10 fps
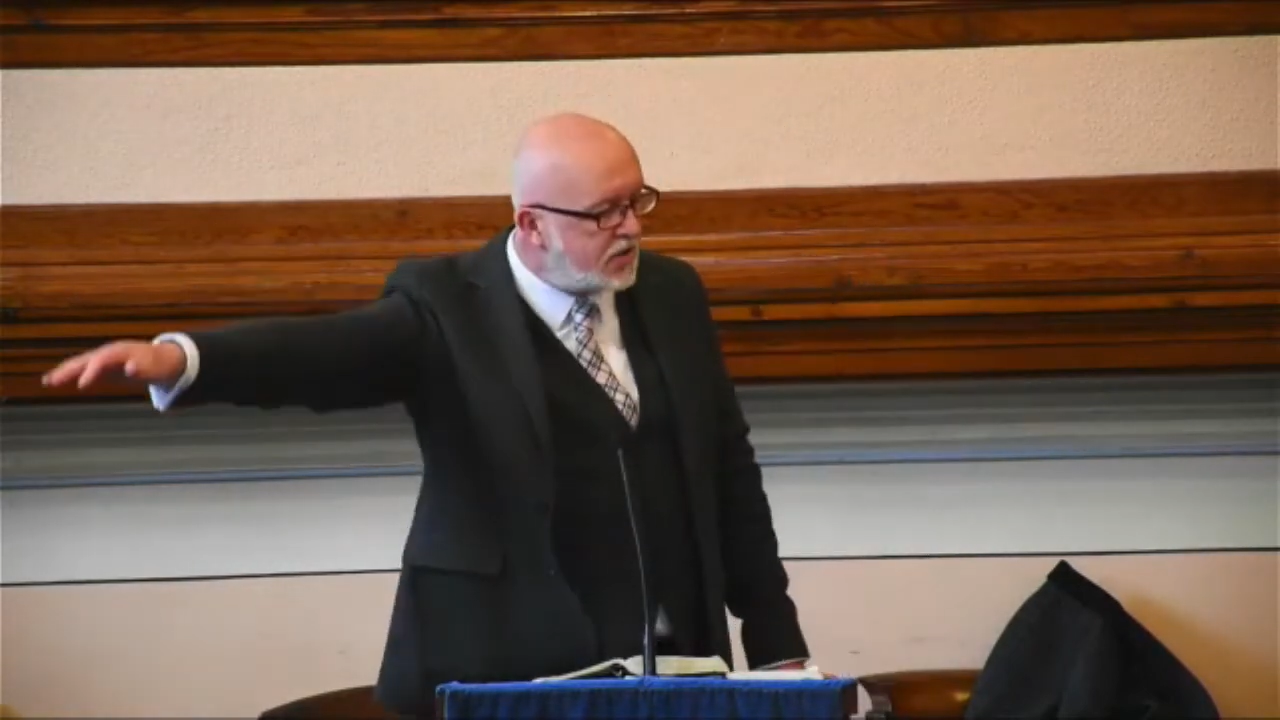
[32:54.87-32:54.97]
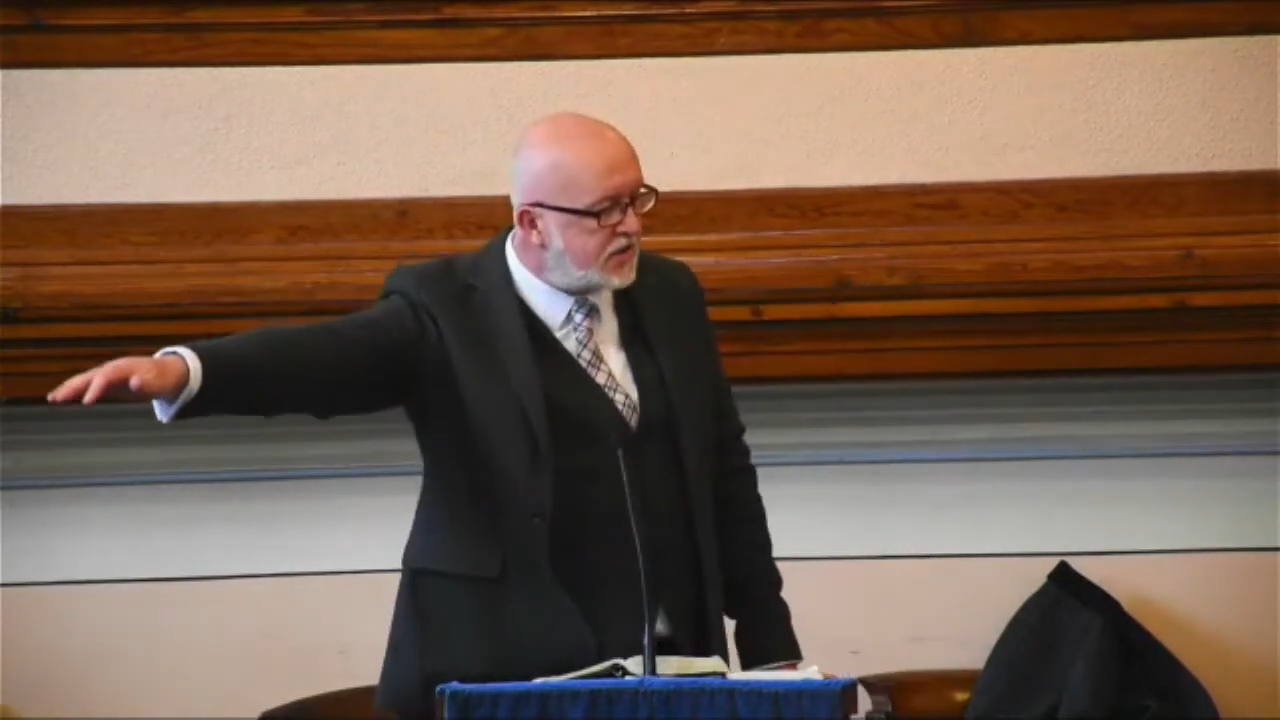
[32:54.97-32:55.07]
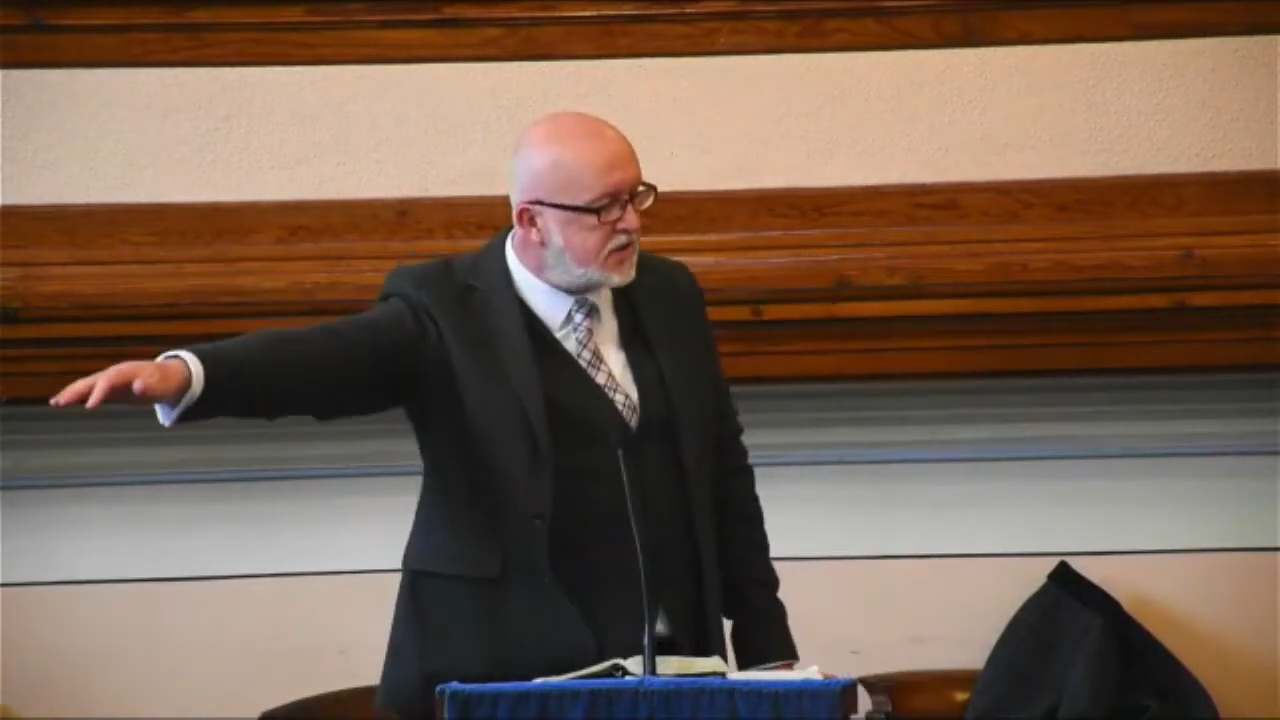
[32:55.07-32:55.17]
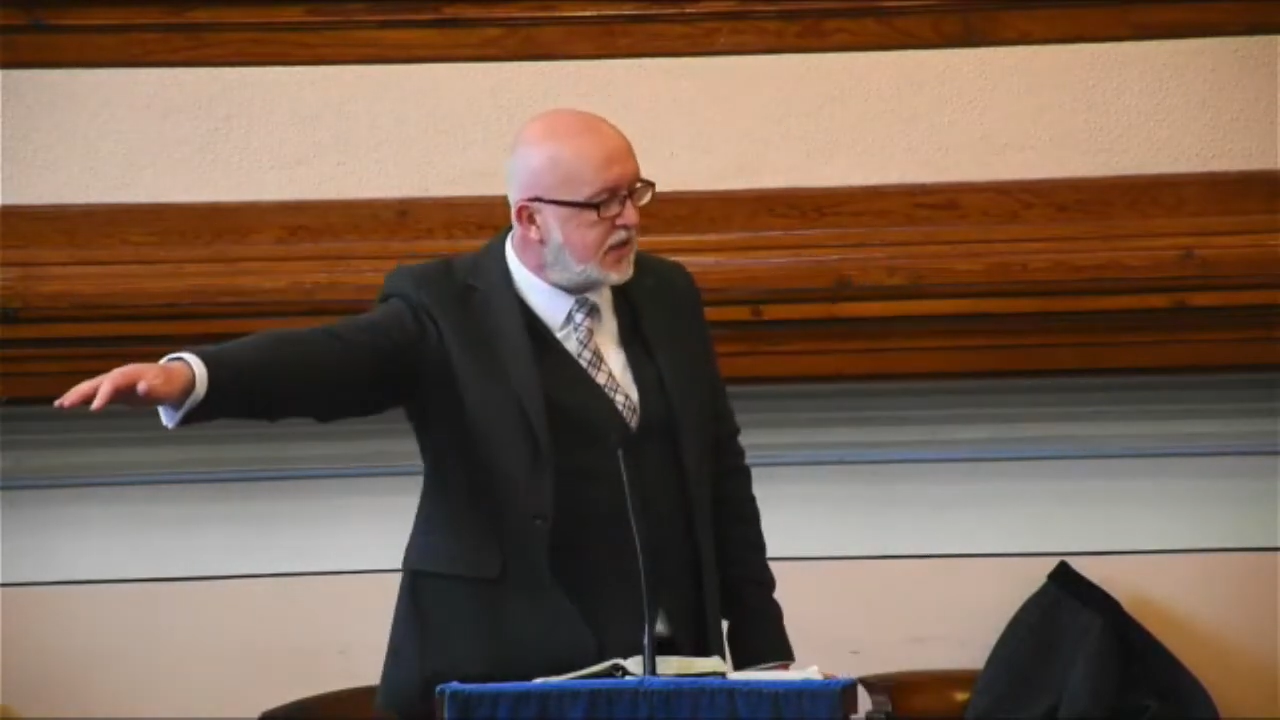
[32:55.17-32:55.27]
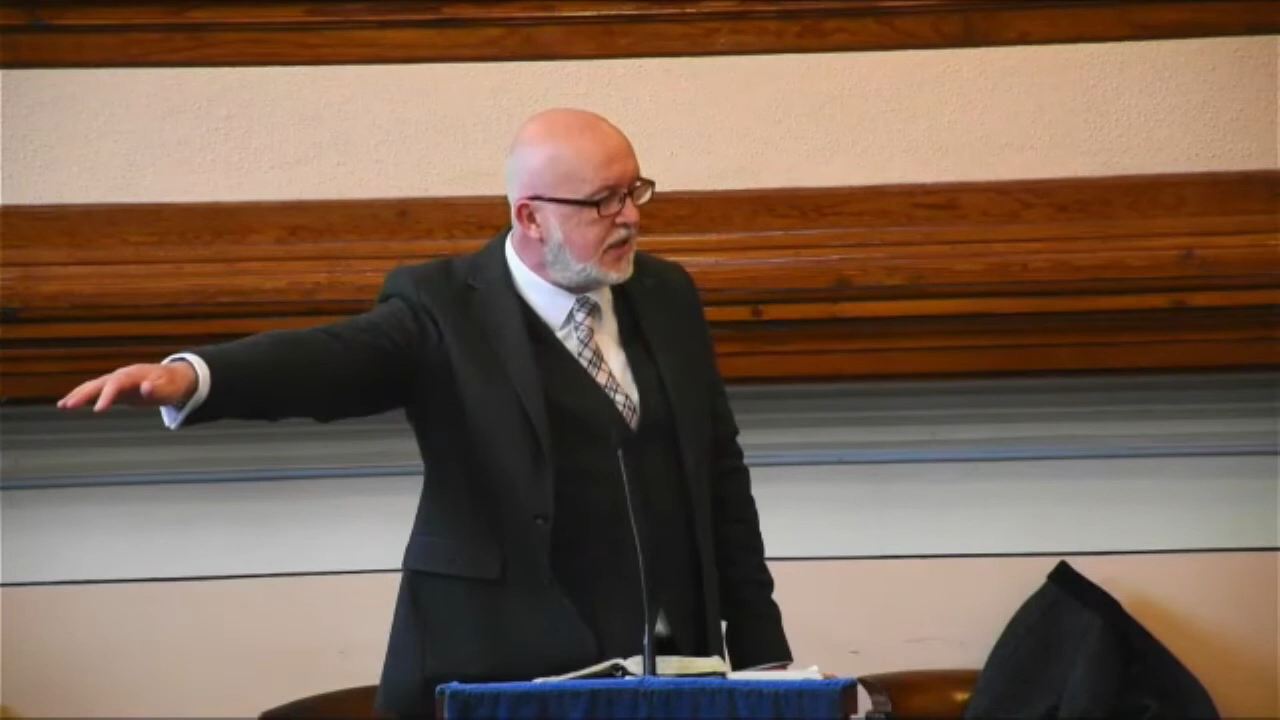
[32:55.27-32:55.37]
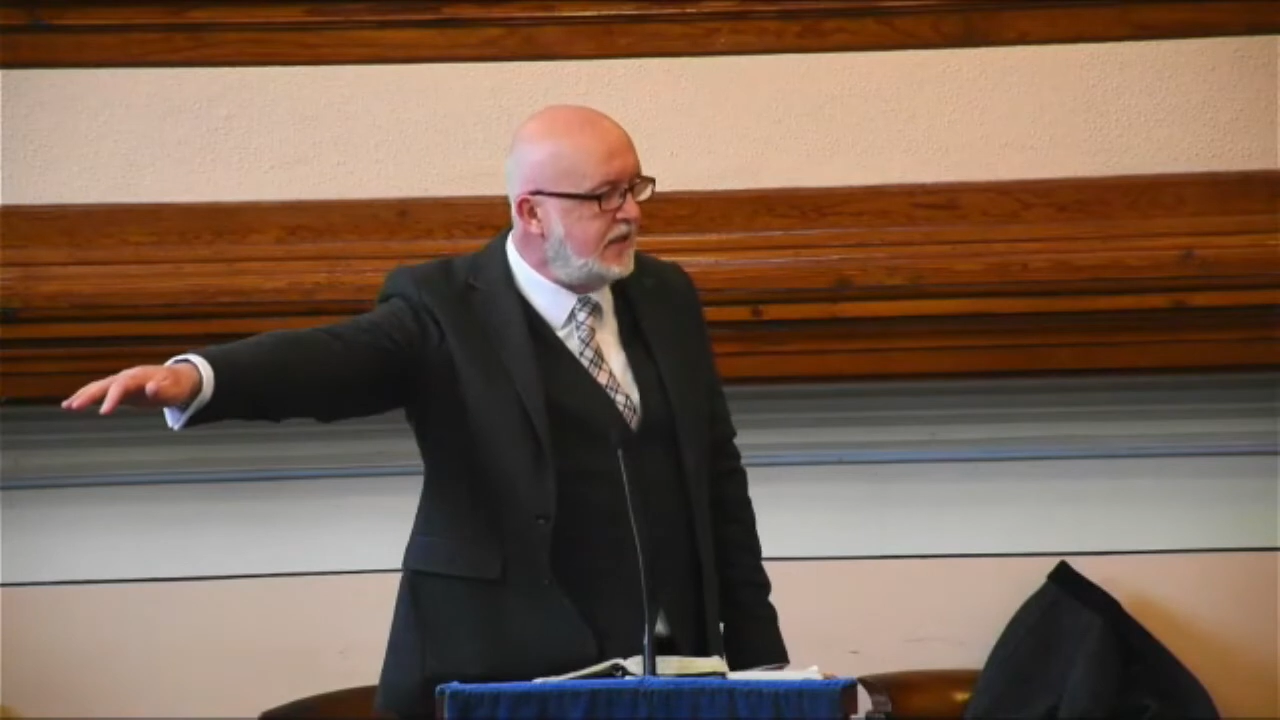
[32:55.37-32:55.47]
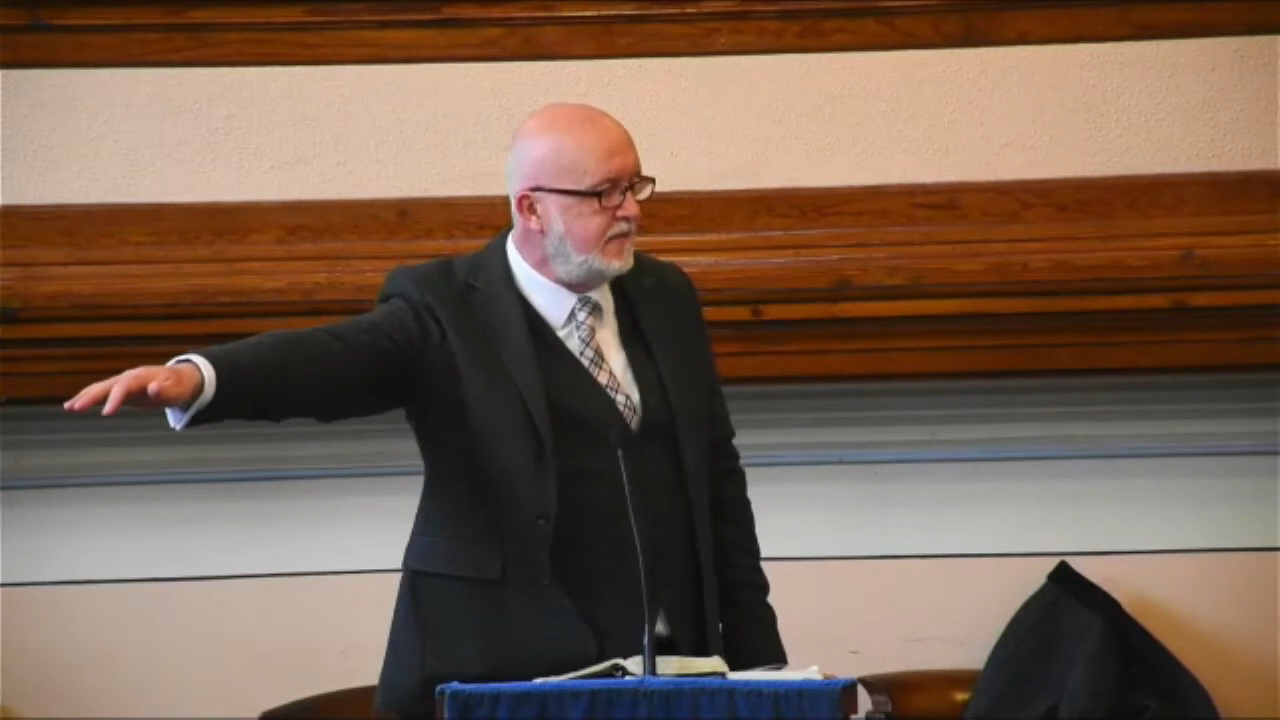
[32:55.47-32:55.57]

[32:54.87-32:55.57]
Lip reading: see,